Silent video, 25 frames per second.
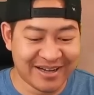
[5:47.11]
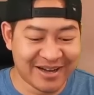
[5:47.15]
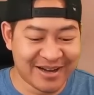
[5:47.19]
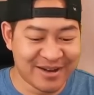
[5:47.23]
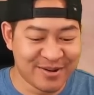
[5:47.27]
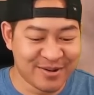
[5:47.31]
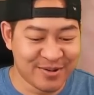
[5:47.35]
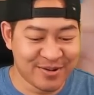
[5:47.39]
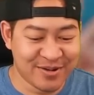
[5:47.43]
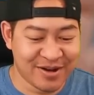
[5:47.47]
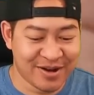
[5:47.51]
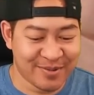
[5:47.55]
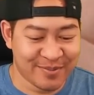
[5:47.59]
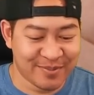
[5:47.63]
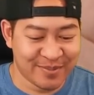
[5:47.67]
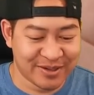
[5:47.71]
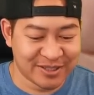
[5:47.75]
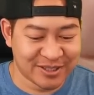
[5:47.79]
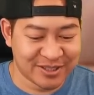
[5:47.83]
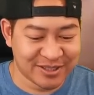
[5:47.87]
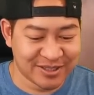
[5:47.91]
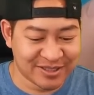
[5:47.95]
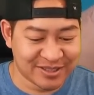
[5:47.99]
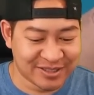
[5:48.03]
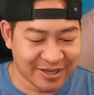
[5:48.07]
I don't know how
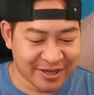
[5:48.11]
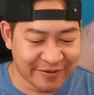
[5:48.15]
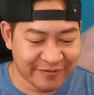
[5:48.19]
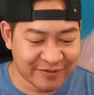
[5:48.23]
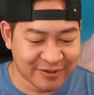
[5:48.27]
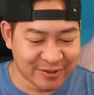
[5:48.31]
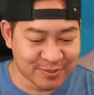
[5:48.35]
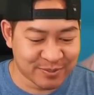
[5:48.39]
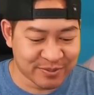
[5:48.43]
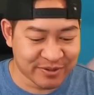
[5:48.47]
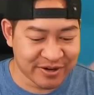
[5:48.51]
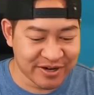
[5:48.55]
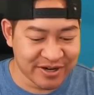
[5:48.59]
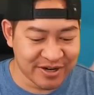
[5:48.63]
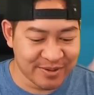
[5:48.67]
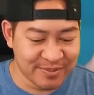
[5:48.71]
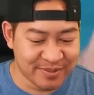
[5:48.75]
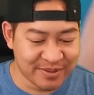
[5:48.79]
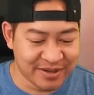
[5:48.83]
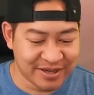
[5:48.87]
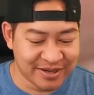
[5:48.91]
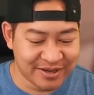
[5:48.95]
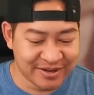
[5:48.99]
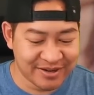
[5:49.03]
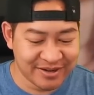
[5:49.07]
much this stuff is printed,
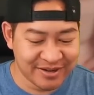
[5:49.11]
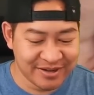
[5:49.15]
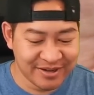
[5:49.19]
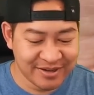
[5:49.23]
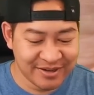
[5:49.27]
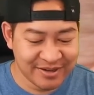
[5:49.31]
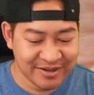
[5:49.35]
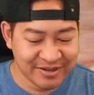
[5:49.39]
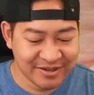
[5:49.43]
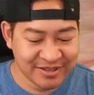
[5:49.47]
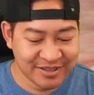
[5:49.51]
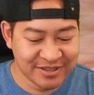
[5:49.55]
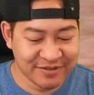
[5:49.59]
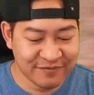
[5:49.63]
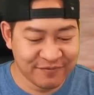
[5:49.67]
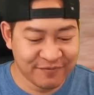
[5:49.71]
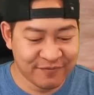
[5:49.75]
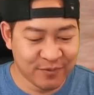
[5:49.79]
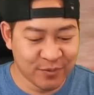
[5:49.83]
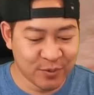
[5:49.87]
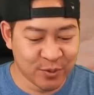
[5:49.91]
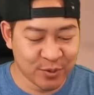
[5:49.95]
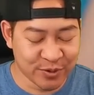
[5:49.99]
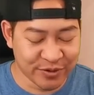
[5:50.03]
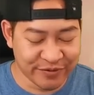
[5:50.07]
but
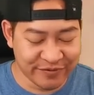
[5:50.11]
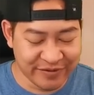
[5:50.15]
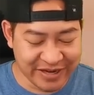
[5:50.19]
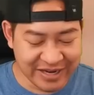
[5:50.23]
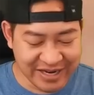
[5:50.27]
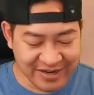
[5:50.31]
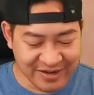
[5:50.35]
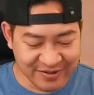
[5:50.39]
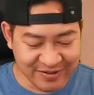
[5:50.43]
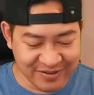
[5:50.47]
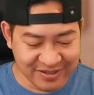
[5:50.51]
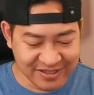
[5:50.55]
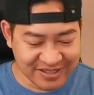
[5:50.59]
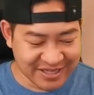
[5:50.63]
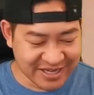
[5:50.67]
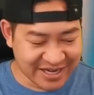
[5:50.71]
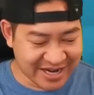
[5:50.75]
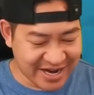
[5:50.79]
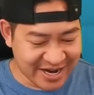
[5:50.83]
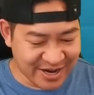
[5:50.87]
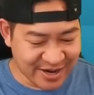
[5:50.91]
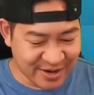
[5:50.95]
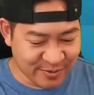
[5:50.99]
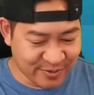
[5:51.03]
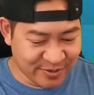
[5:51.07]
four of eight on the
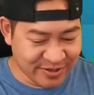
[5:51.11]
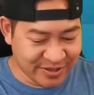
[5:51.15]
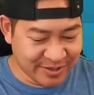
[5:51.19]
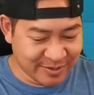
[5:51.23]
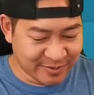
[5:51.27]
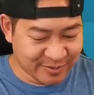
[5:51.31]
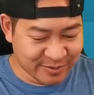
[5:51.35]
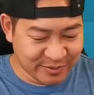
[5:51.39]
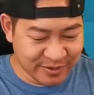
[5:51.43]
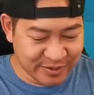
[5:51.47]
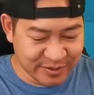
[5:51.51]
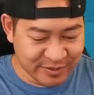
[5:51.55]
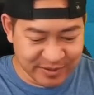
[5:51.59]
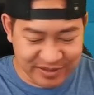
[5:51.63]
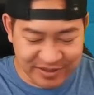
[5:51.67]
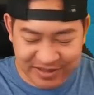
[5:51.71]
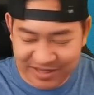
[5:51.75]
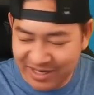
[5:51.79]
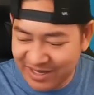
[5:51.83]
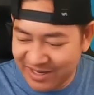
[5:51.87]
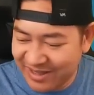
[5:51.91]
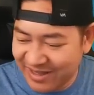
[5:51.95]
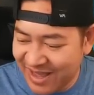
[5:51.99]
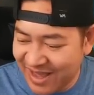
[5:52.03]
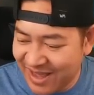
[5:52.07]
Ziaire Williams. We will
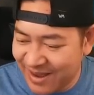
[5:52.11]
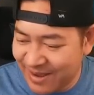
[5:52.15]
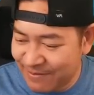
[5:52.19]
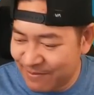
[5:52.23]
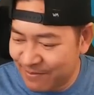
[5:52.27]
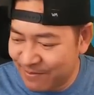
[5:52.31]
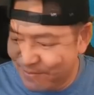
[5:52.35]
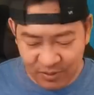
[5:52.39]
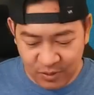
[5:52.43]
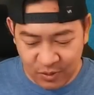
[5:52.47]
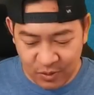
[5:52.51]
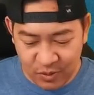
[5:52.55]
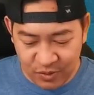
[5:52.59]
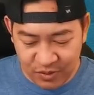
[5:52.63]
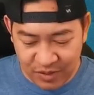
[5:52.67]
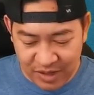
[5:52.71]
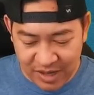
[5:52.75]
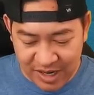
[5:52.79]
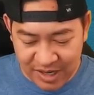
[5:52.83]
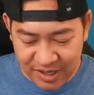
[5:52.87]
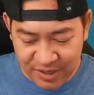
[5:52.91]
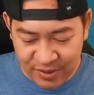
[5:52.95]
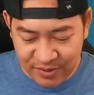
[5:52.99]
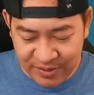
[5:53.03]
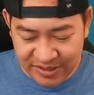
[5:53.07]
take that. Gold
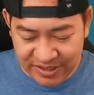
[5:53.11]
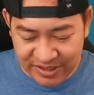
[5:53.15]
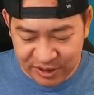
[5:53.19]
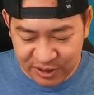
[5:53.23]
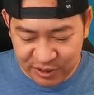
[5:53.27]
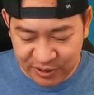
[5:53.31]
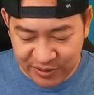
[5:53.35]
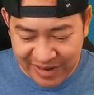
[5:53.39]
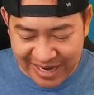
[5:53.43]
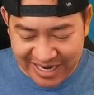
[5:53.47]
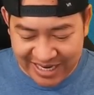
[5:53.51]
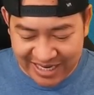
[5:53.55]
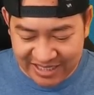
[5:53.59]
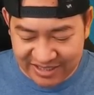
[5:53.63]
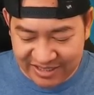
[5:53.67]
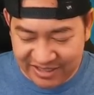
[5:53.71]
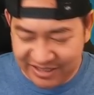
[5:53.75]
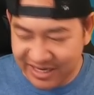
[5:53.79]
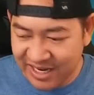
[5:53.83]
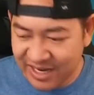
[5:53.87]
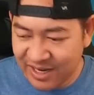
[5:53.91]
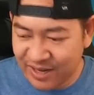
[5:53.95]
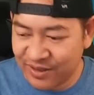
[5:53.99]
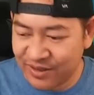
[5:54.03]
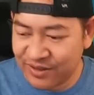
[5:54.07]
auto and a dragon
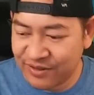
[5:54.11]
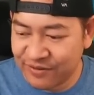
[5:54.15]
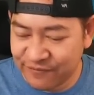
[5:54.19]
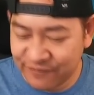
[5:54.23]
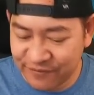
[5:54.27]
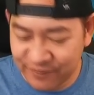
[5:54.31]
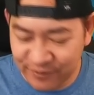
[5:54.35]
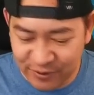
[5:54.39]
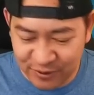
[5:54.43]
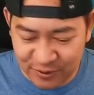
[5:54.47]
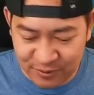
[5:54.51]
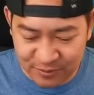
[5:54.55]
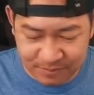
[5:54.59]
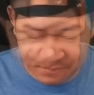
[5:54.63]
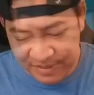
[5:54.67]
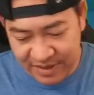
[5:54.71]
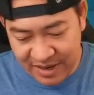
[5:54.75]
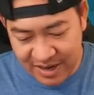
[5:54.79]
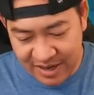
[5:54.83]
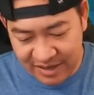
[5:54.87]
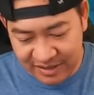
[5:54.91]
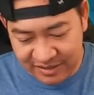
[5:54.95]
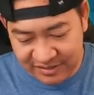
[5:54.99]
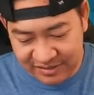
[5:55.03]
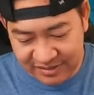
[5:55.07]
scale in the first
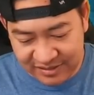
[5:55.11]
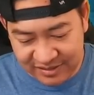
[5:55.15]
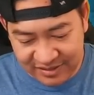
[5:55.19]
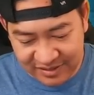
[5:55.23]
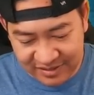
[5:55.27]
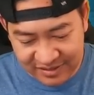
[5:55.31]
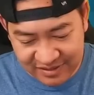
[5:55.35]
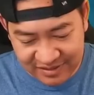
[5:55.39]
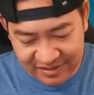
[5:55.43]
box.